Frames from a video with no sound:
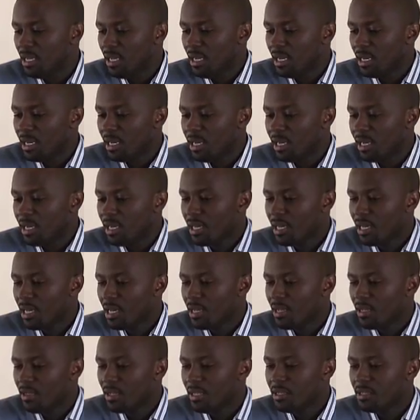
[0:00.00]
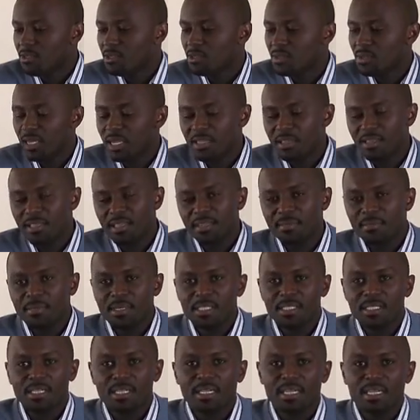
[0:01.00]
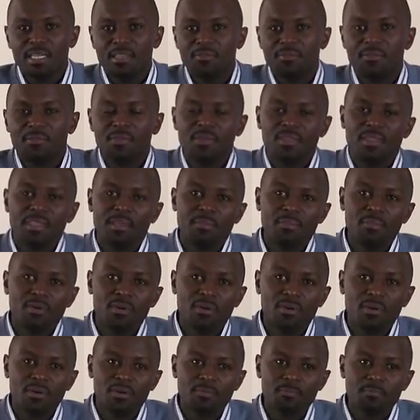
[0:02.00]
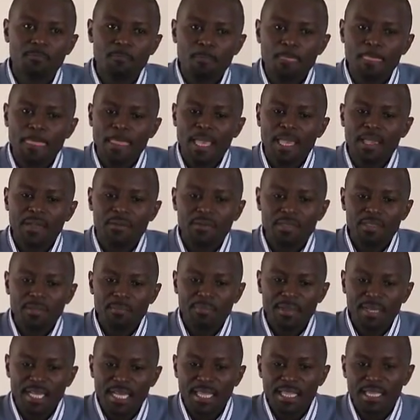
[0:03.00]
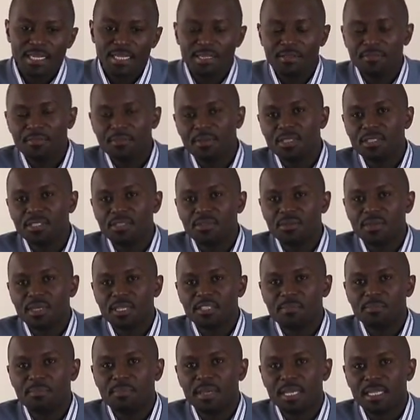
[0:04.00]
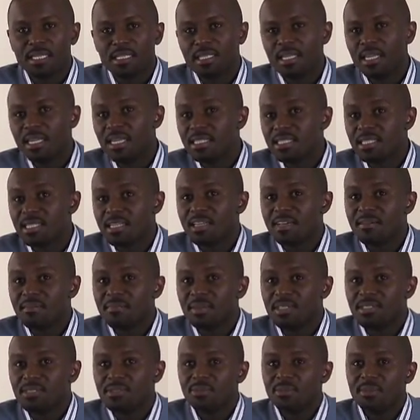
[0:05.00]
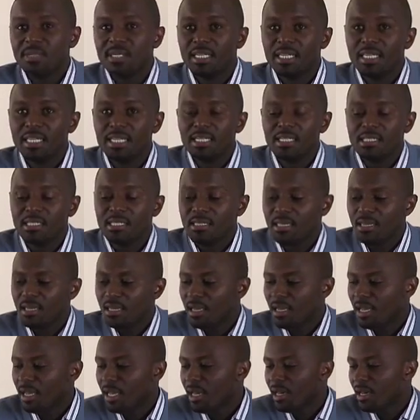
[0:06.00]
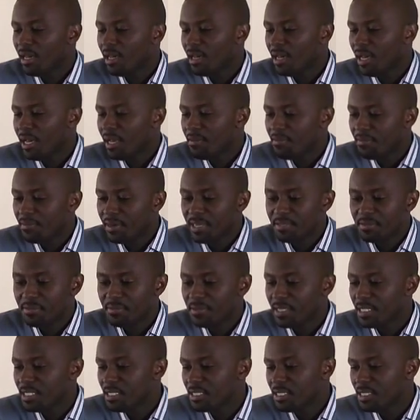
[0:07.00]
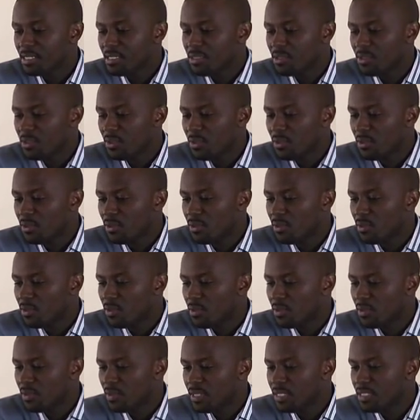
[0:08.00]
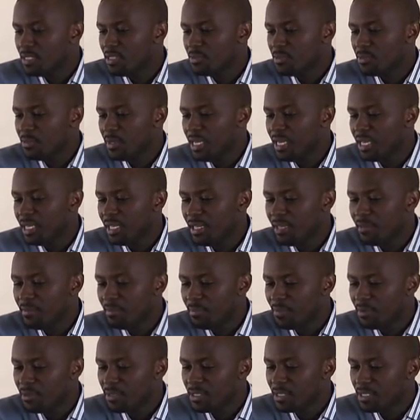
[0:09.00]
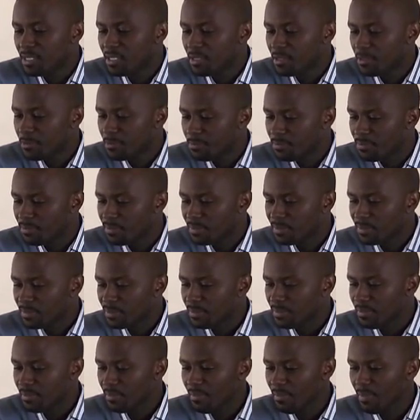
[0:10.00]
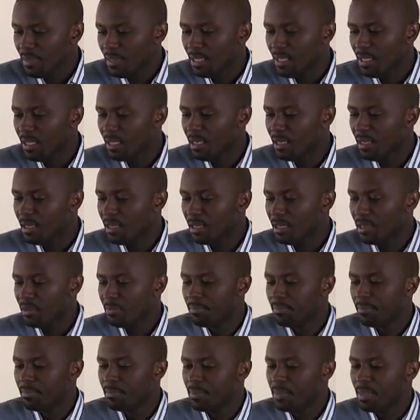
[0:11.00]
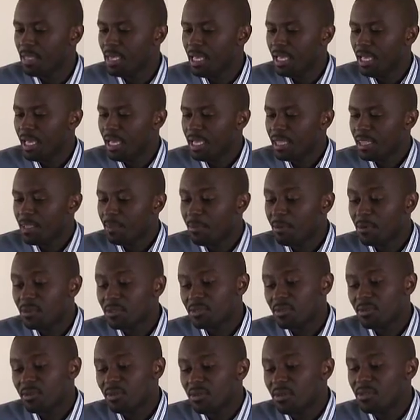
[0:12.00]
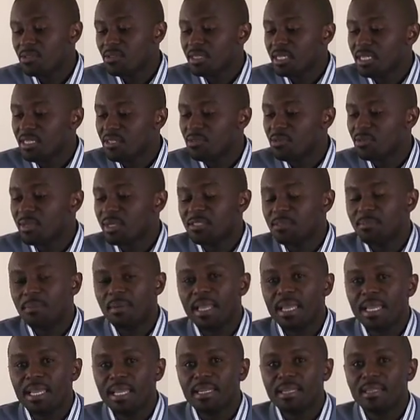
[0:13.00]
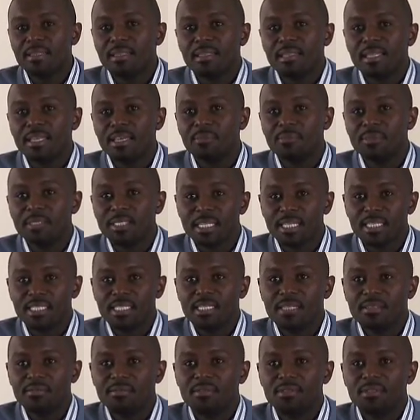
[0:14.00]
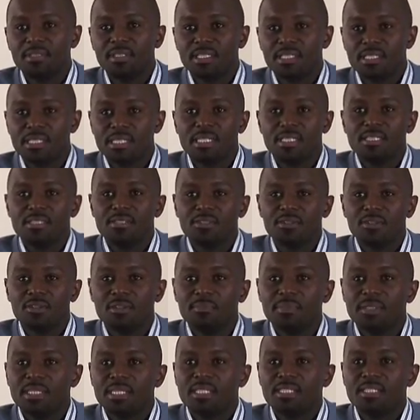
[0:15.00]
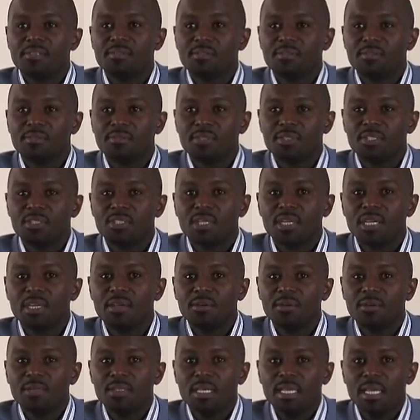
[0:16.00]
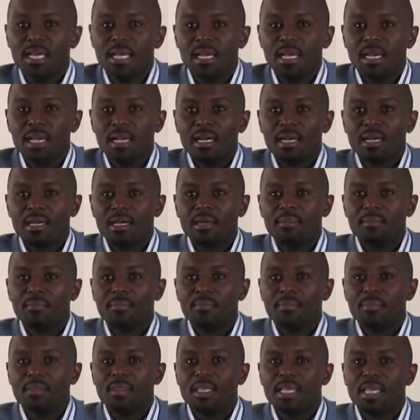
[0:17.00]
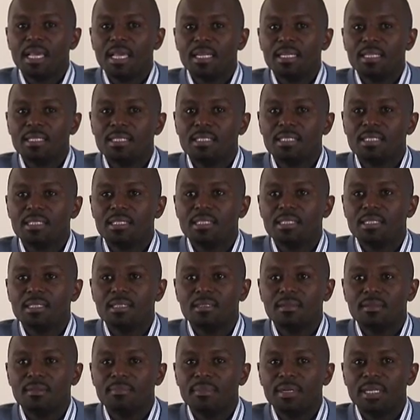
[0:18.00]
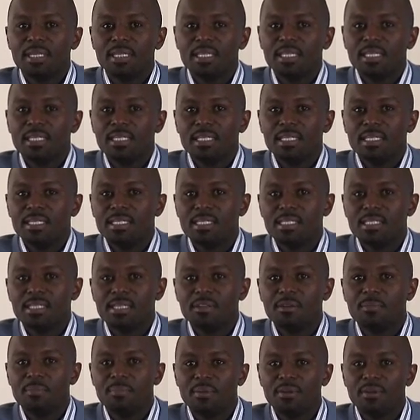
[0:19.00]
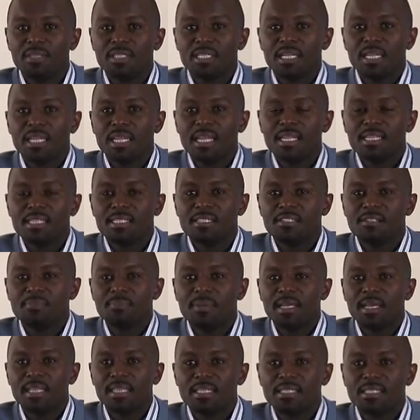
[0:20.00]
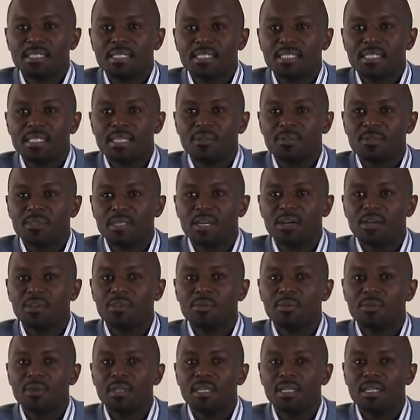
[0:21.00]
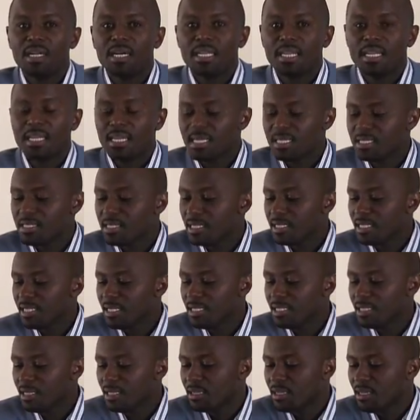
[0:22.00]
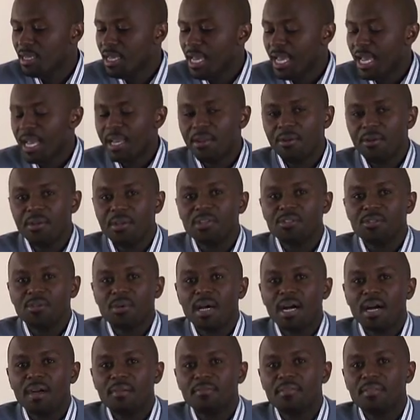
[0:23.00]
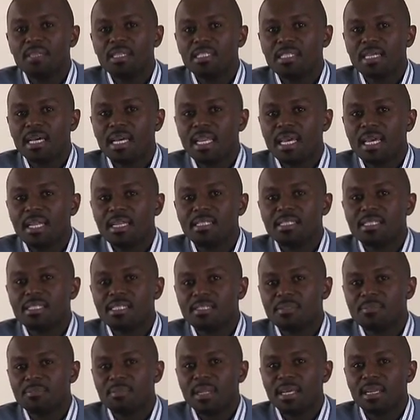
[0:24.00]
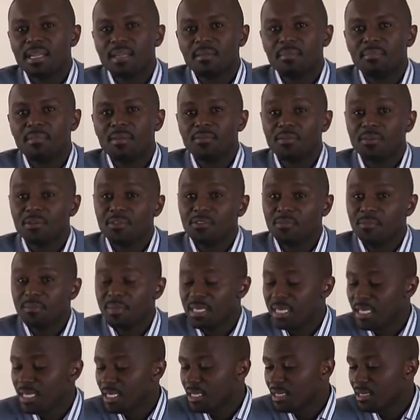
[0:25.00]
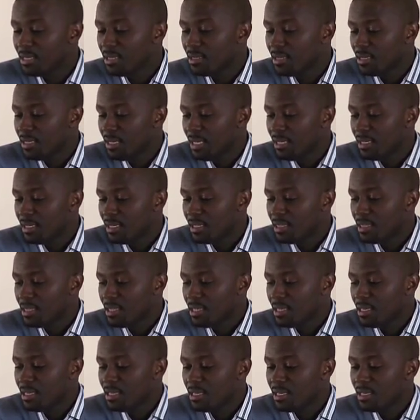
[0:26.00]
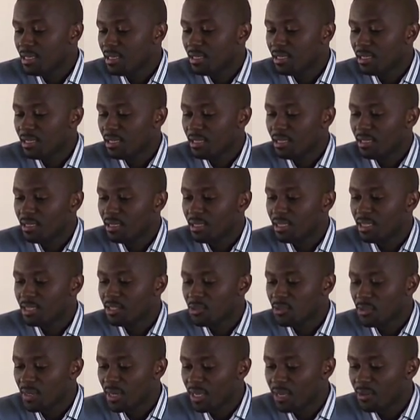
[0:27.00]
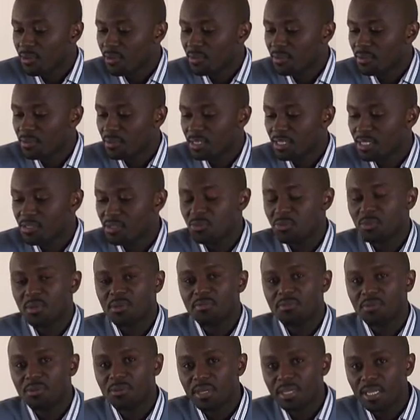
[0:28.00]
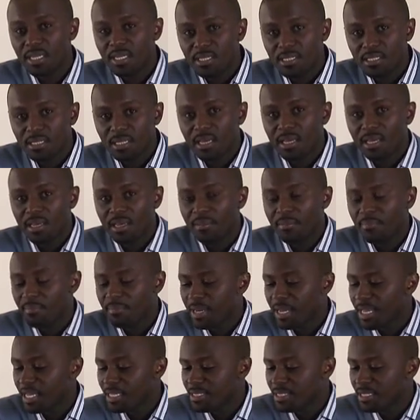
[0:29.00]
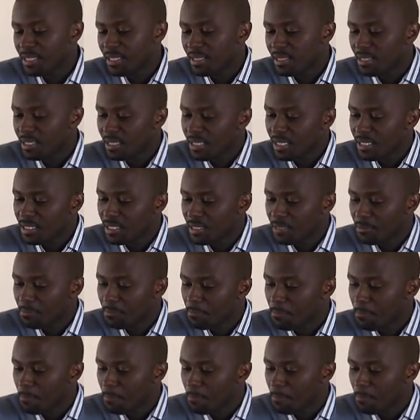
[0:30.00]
And usually, basically, the bigger the difference you expect, the less the numbers you will need, and vice versa. So this is really important. The protocol also needs to explain the objectives, the statistical objectives of your trial, but it is the report analysis plan that sets out how you will analyze the data. And you need to have this analysis plan before you begin the trial, just to avoid biasing the data.